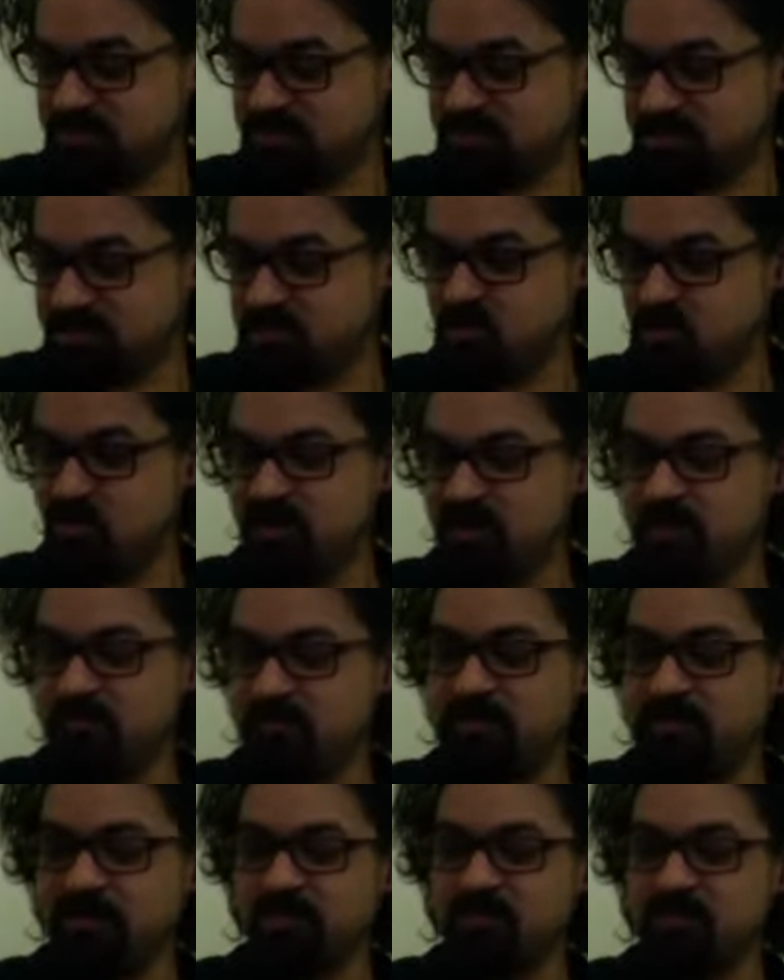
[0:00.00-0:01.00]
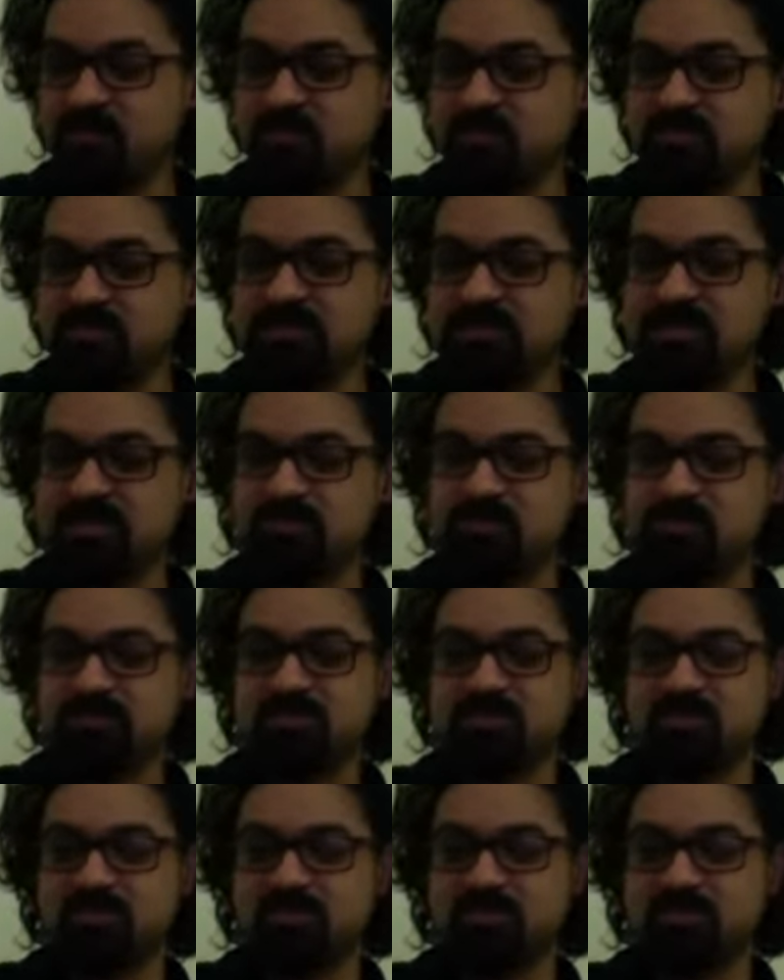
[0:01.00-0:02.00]
non-empirical statement
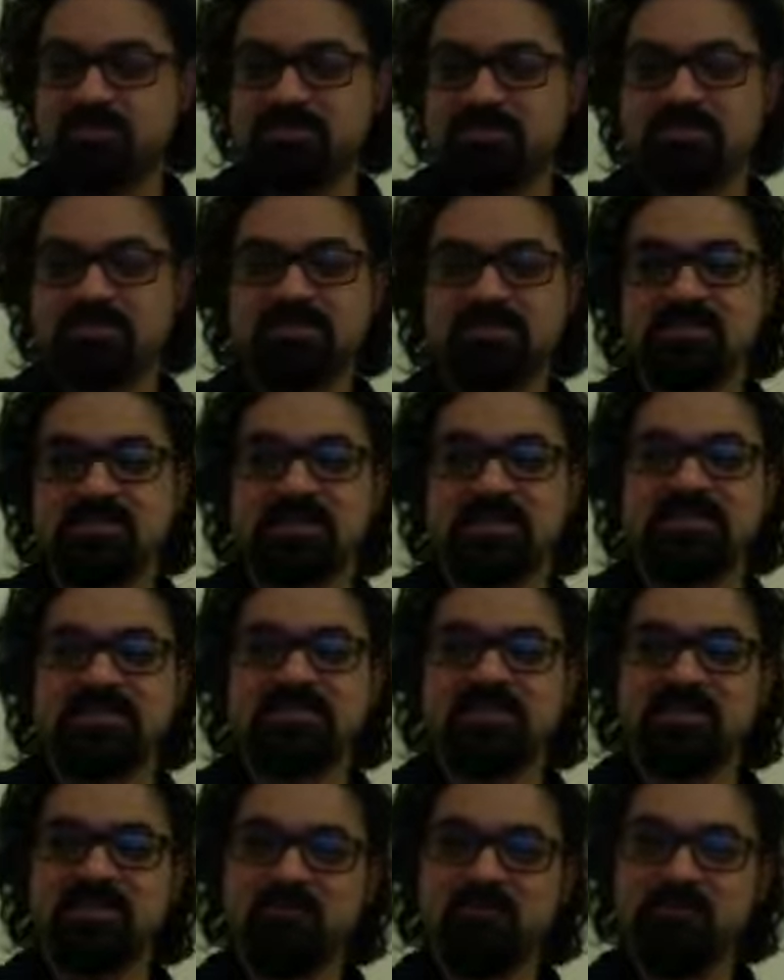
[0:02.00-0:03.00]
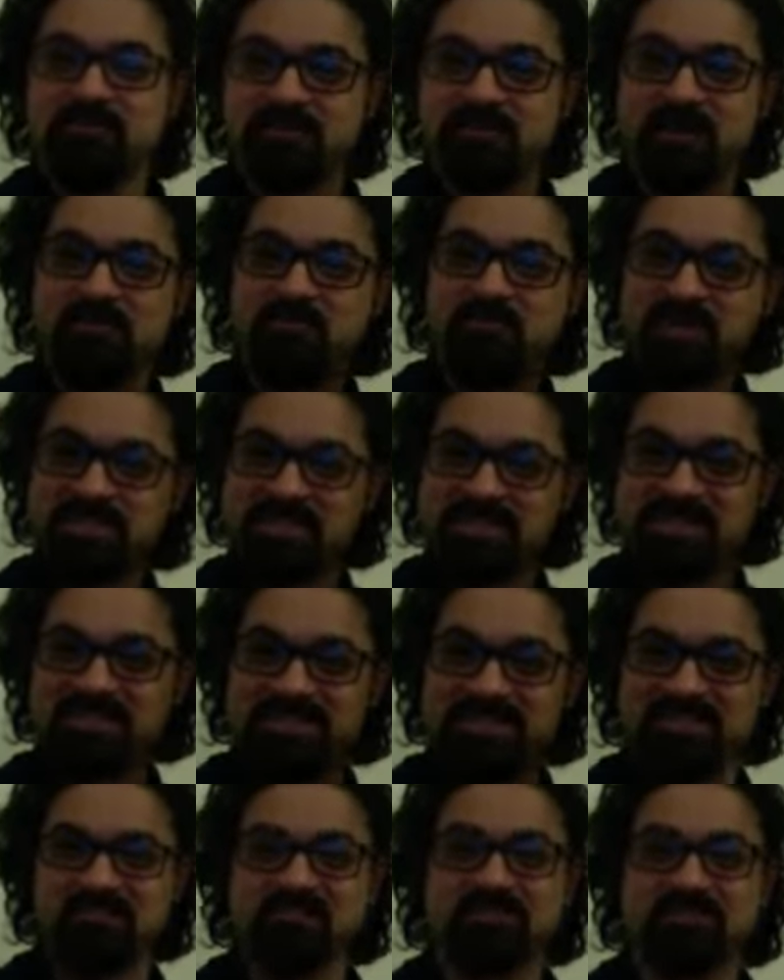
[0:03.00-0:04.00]
on this is that you know we vibrate at a
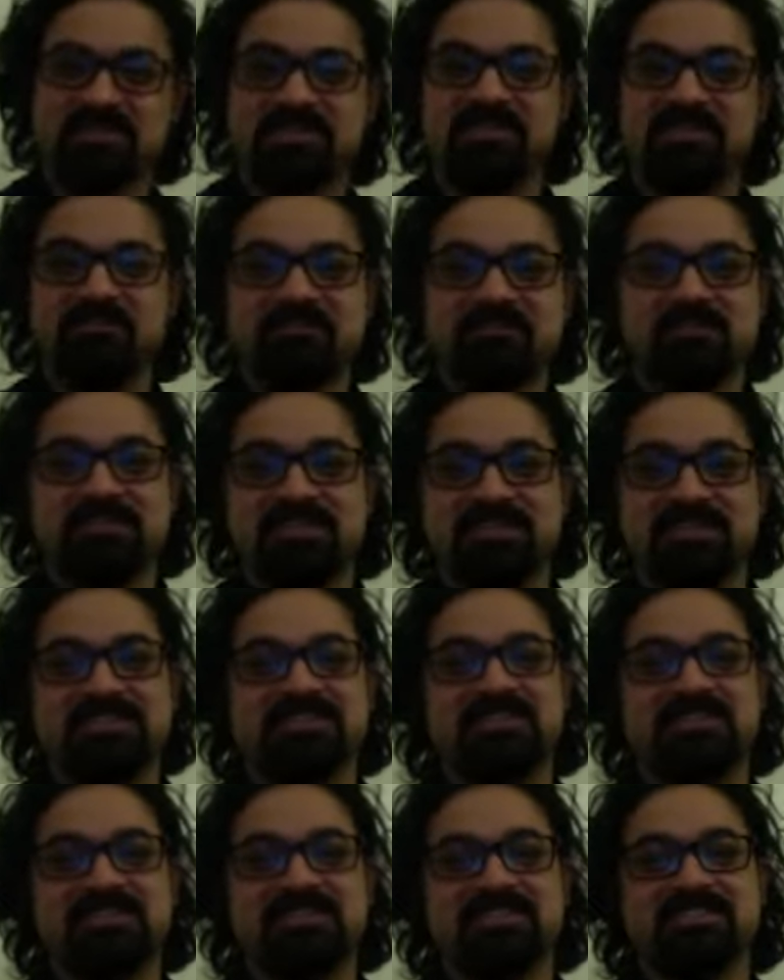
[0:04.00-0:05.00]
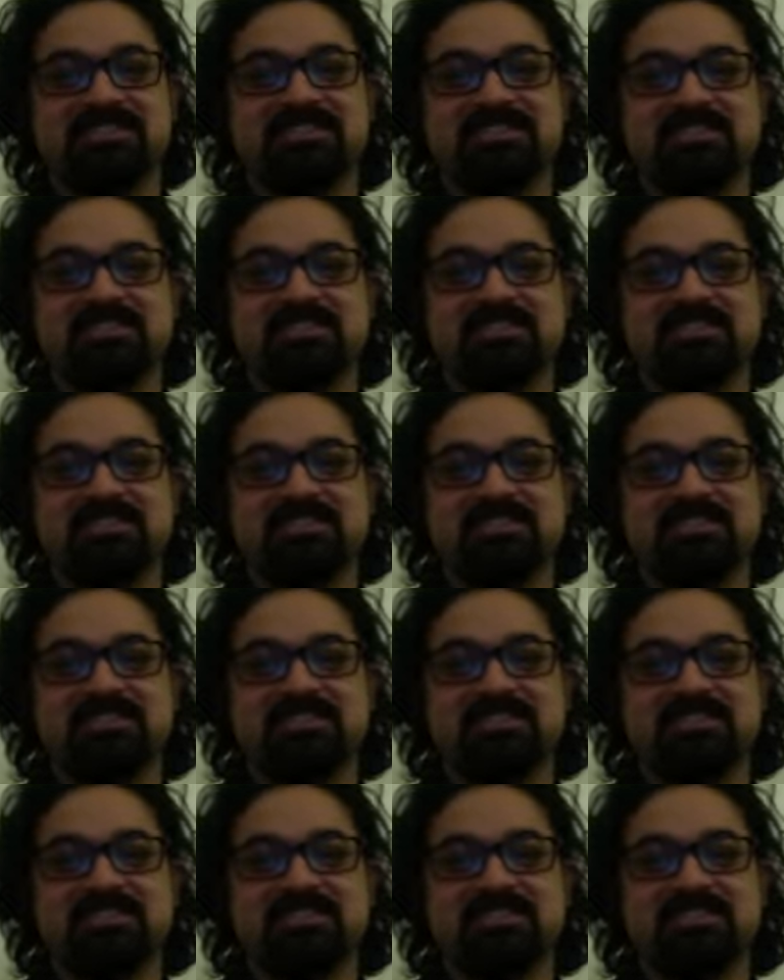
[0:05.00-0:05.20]
different level and it's yeah.